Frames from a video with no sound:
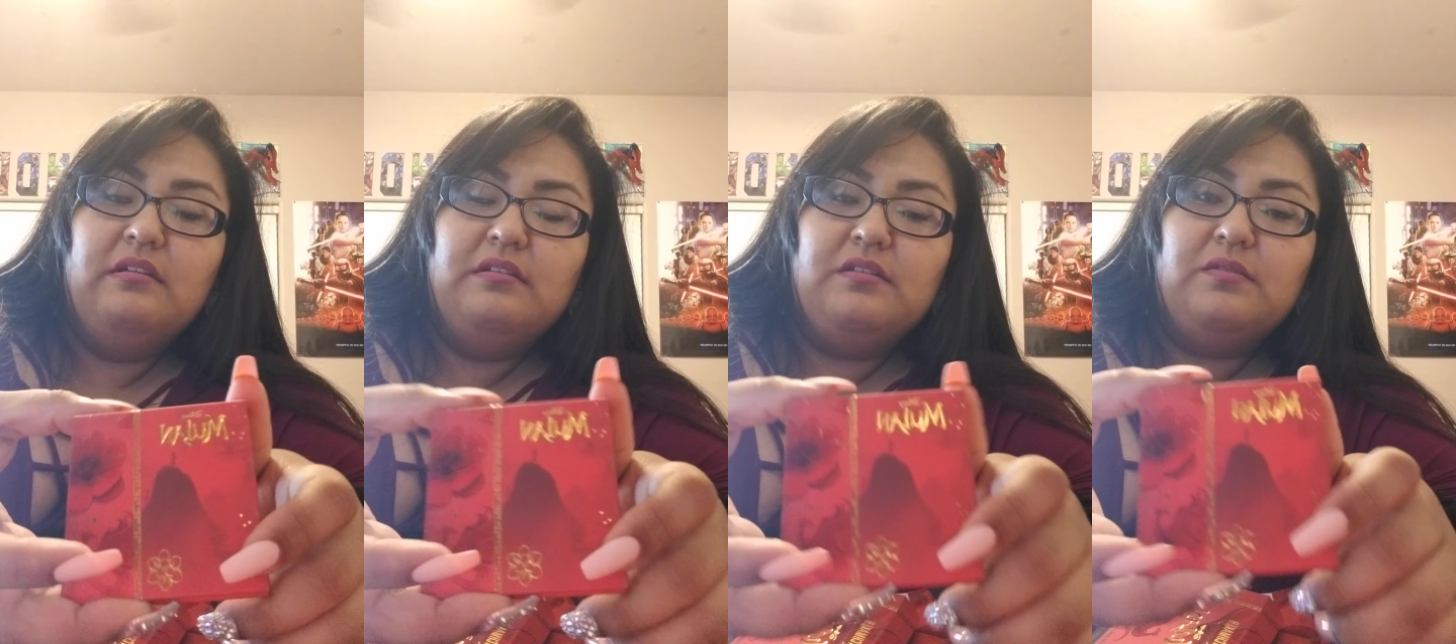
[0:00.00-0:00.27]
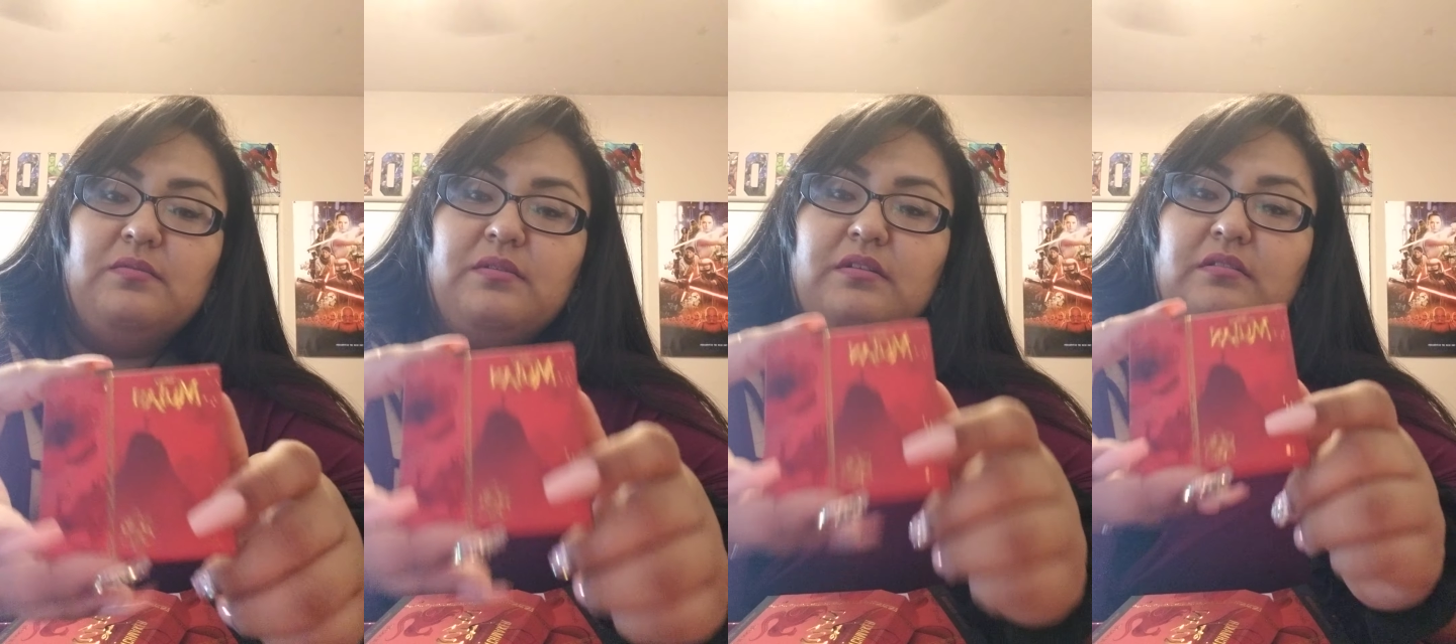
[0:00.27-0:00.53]
This
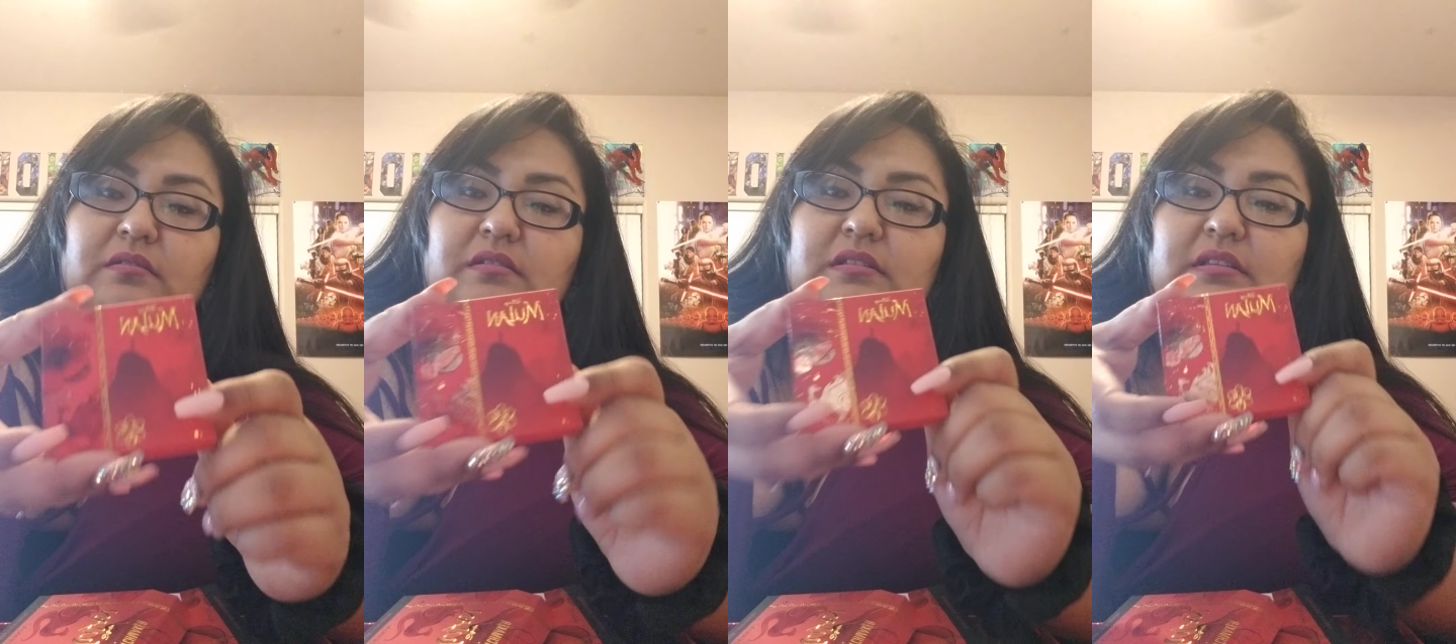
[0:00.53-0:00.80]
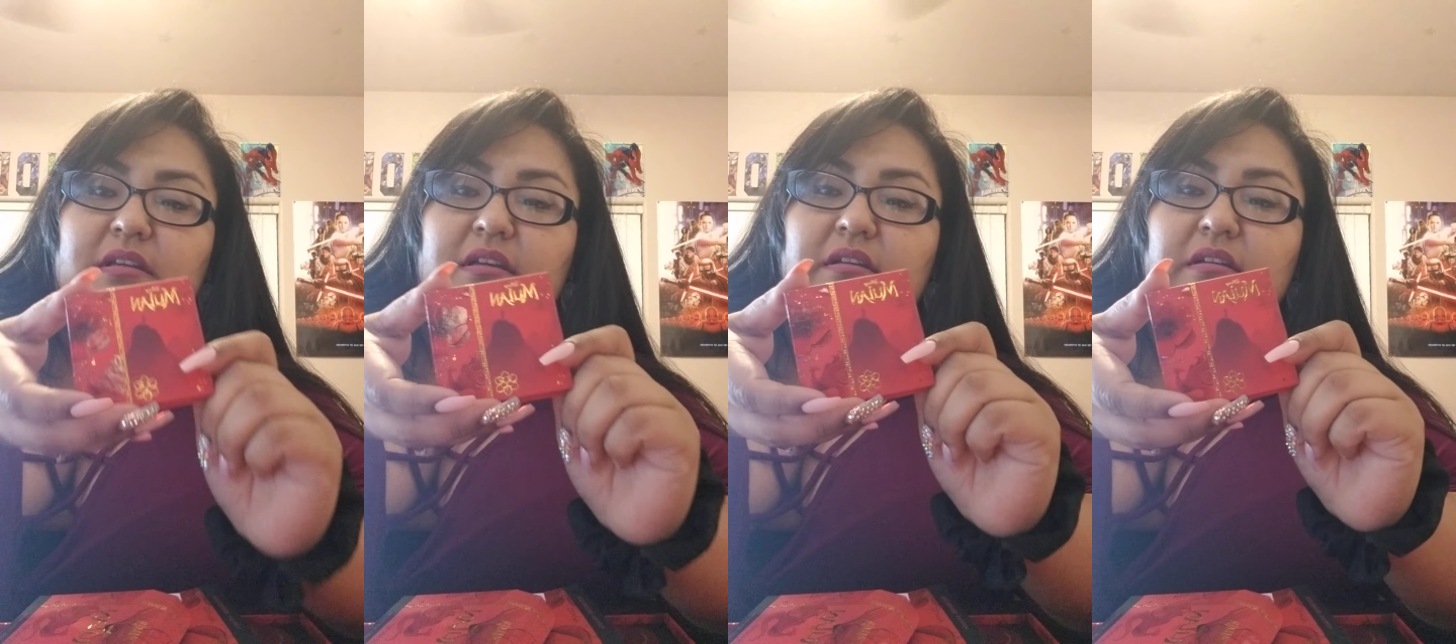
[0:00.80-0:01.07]
is what it looks
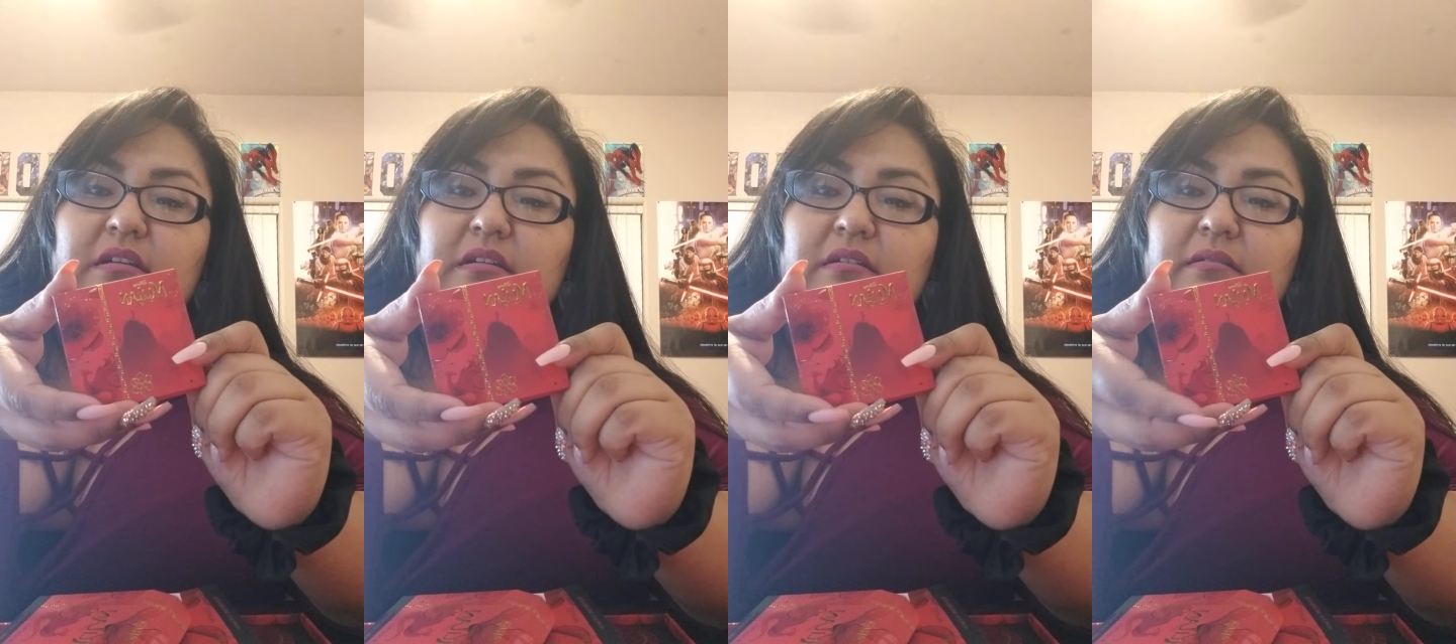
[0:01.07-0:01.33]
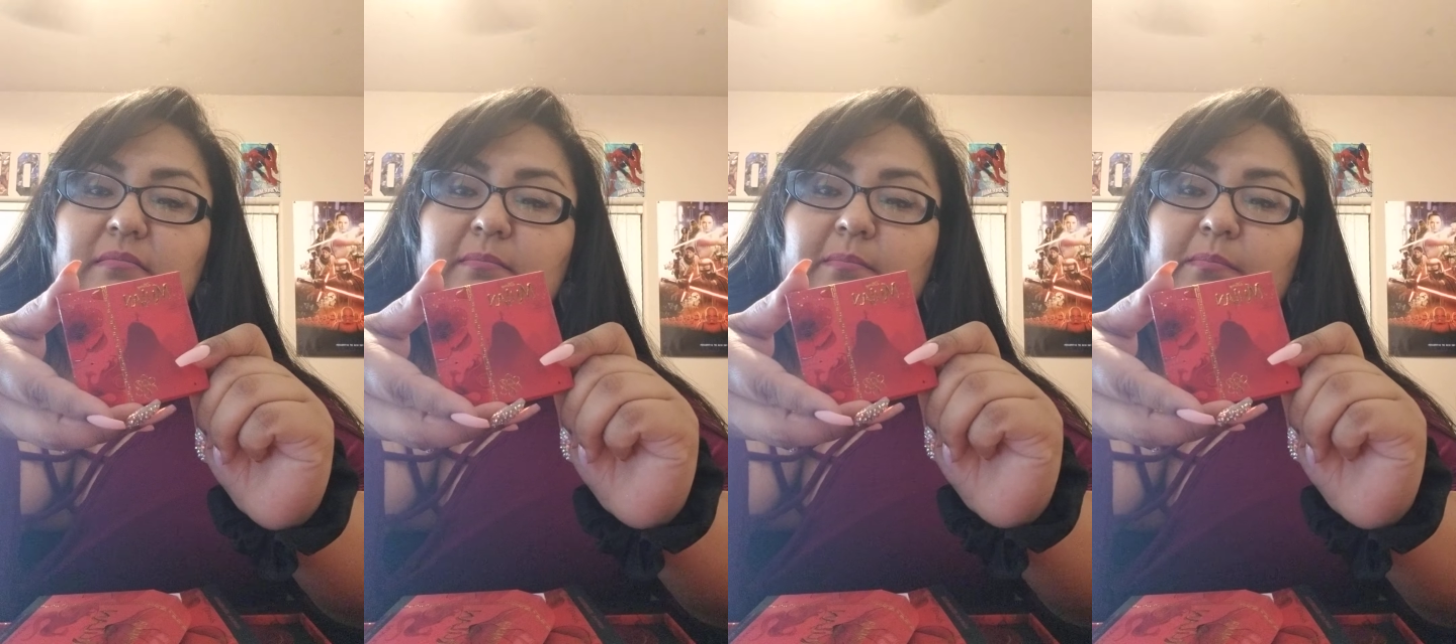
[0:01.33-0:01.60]
like
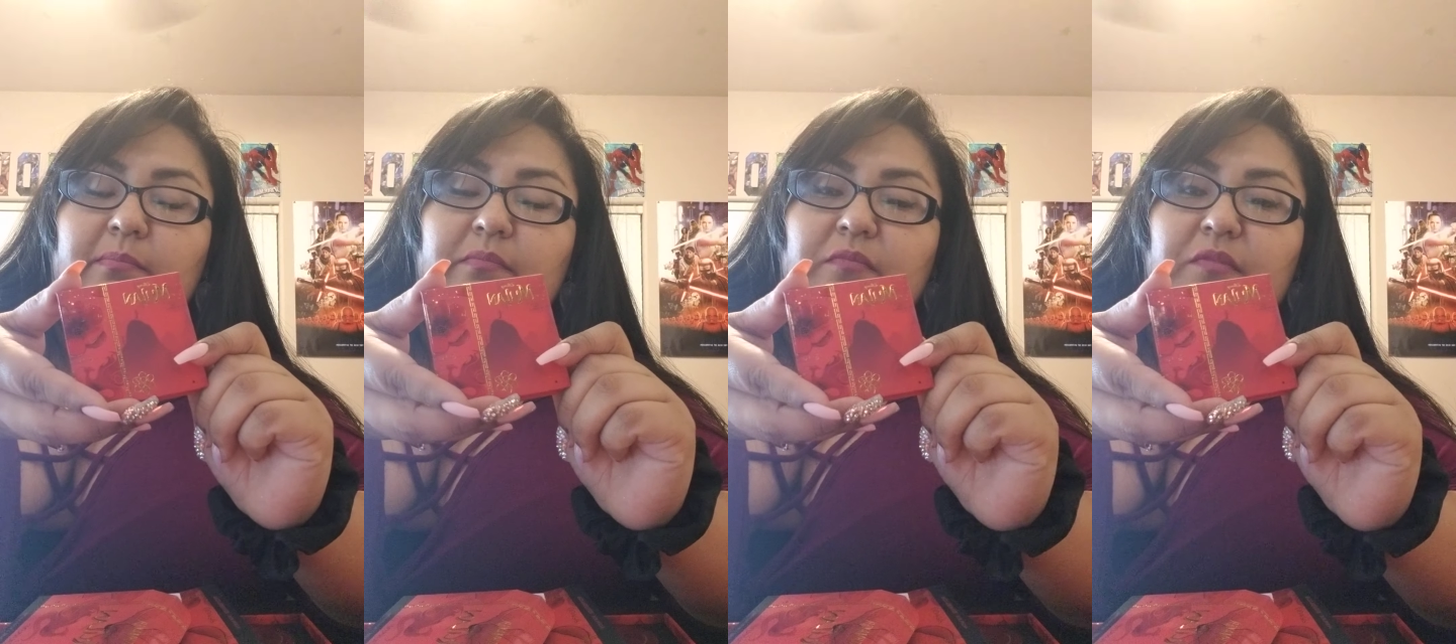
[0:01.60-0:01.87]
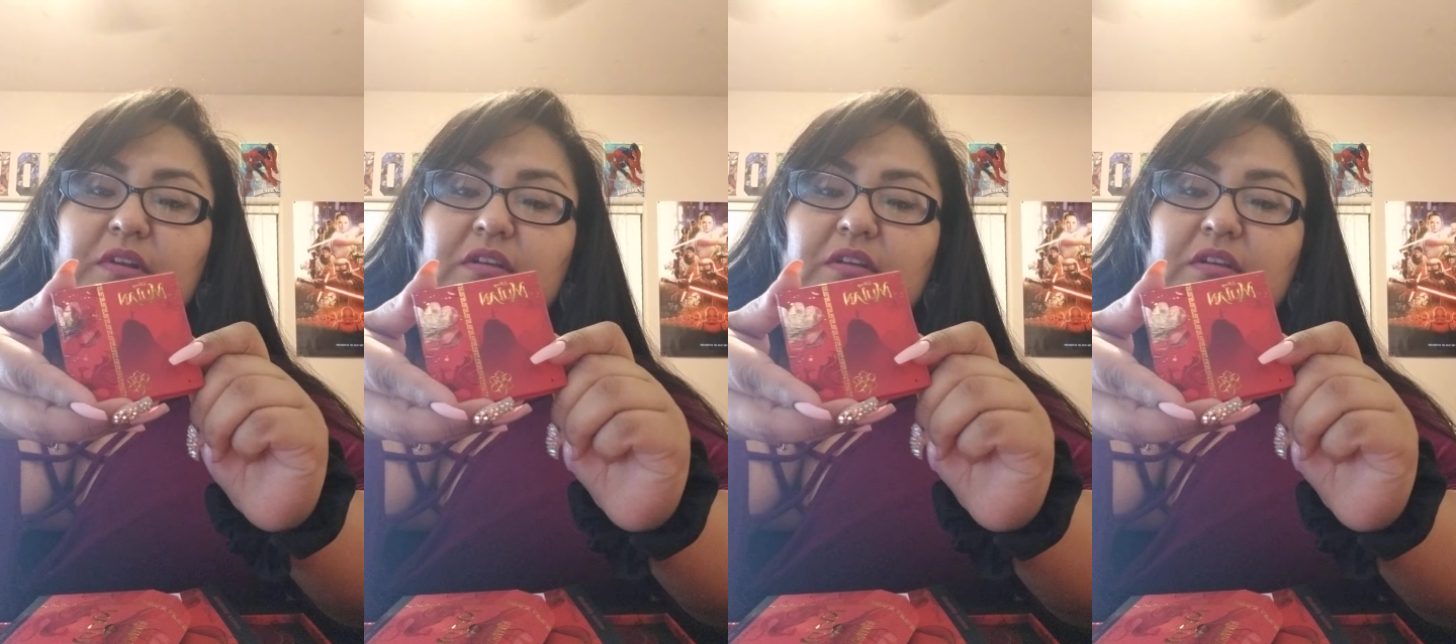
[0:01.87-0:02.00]
when